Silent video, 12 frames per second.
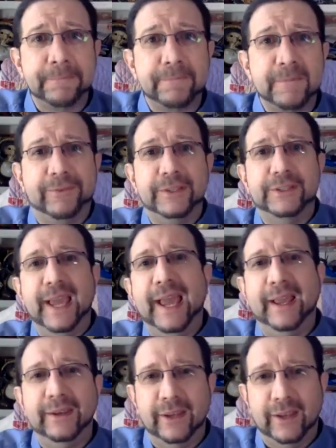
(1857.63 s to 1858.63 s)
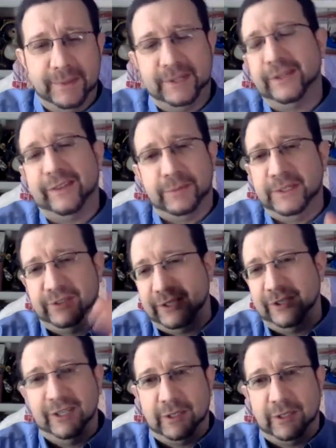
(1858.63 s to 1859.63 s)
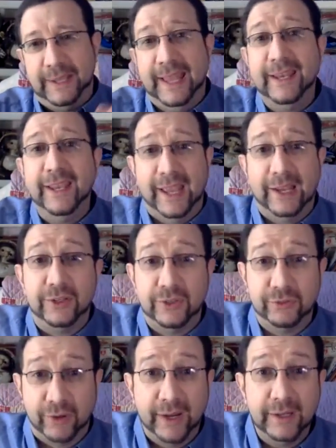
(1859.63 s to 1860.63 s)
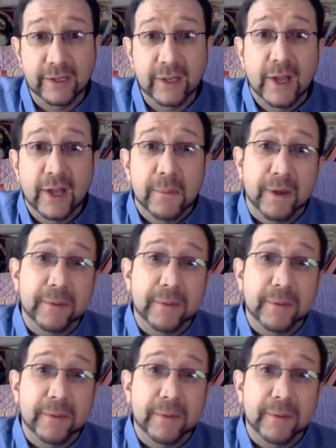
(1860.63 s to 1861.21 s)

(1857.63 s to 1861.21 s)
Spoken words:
If a dad, I mean, it doesn't have to be 16, it can be any age, right? But